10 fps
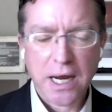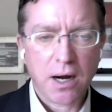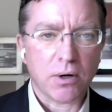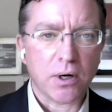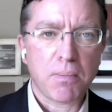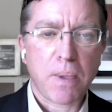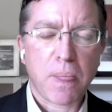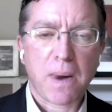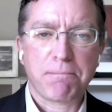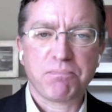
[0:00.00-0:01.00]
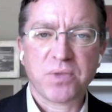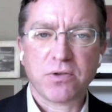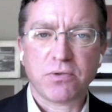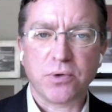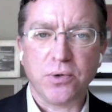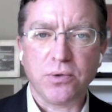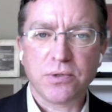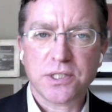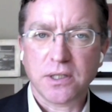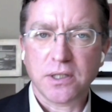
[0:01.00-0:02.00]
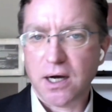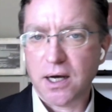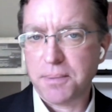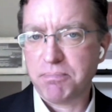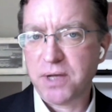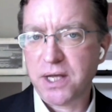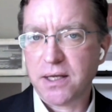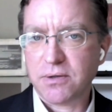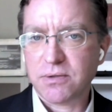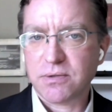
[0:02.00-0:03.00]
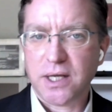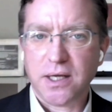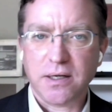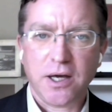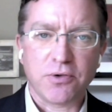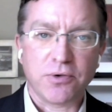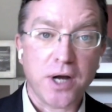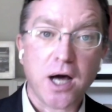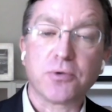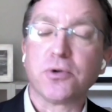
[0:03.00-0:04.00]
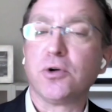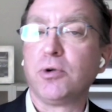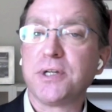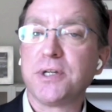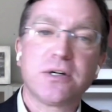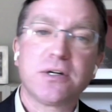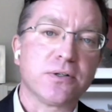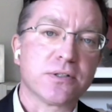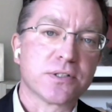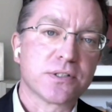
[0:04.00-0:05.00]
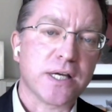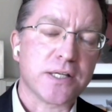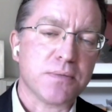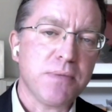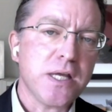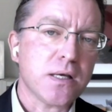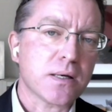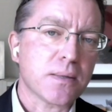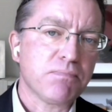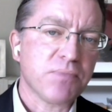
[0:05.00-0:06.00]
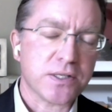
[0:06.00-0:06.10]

power through silicon and other non-renewable materials as media.